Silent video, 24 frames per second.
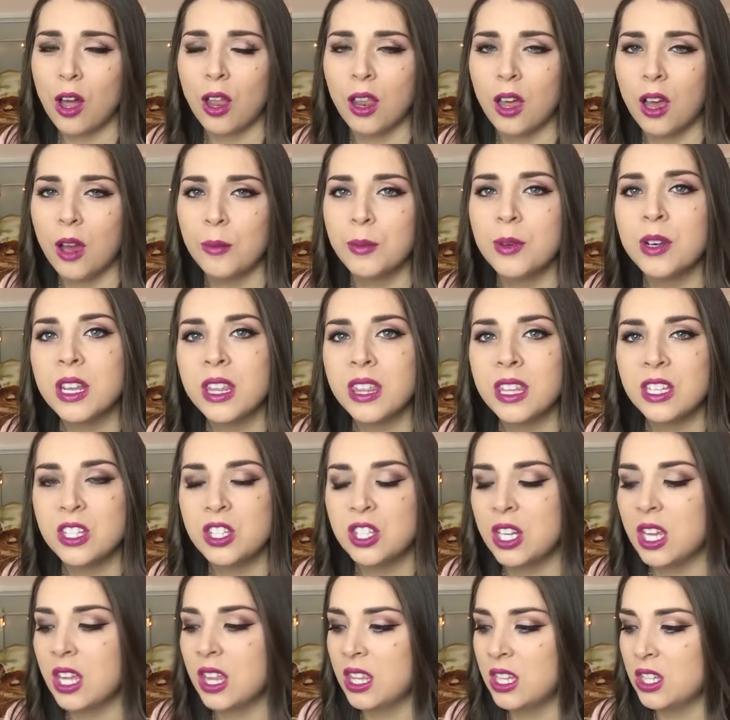got a lot of money
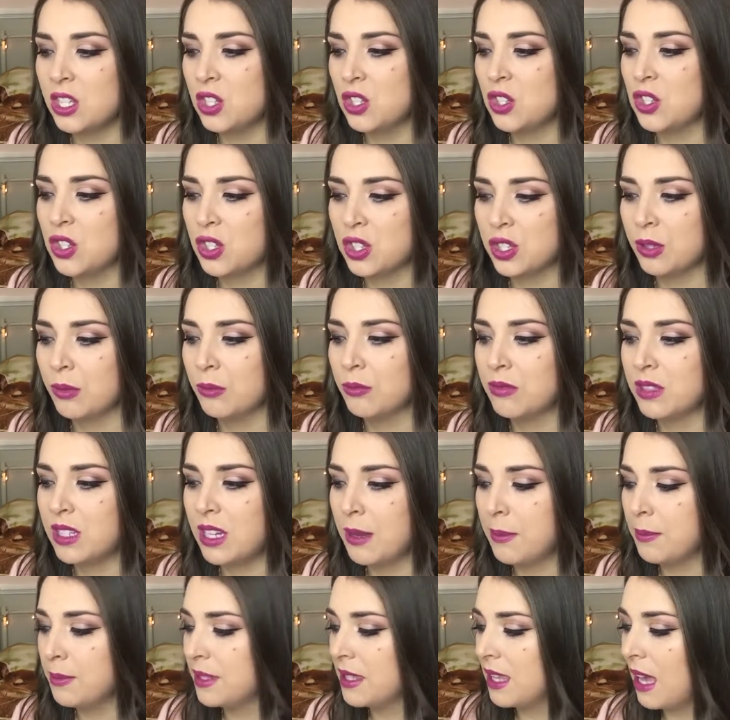this year. This is just some
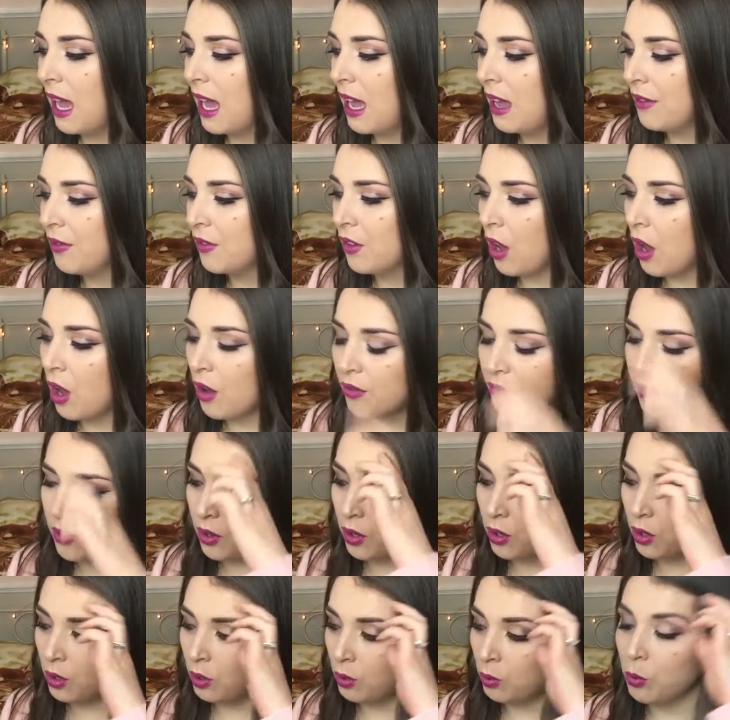tips that I've got
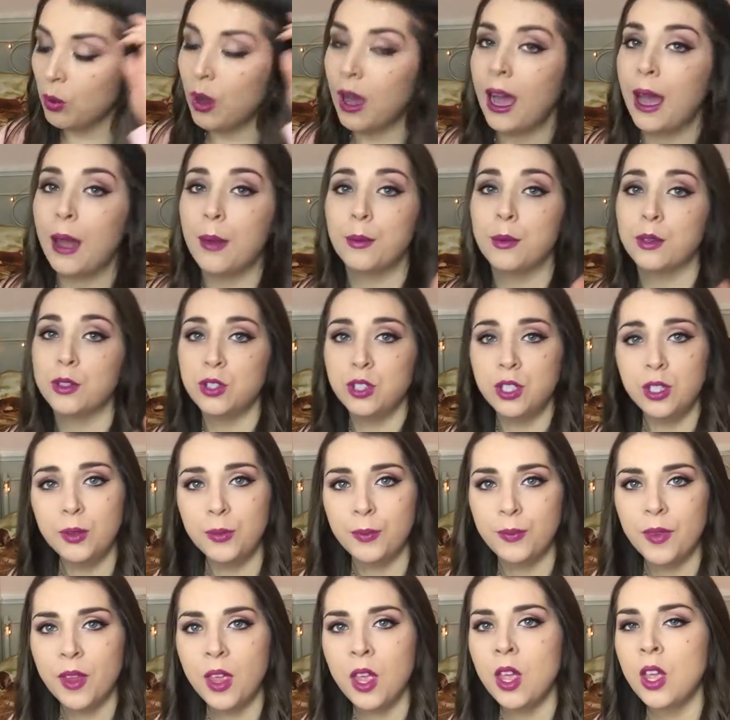for what I would
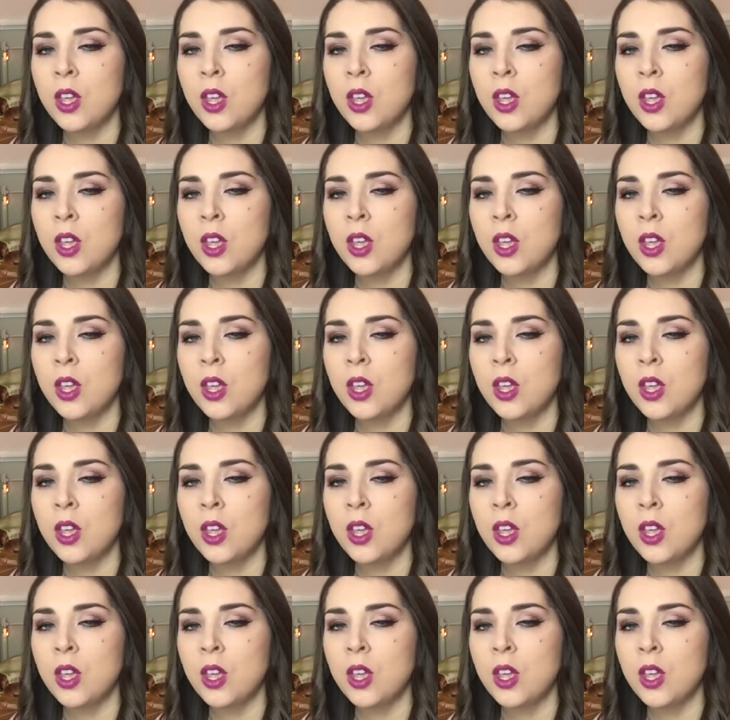do.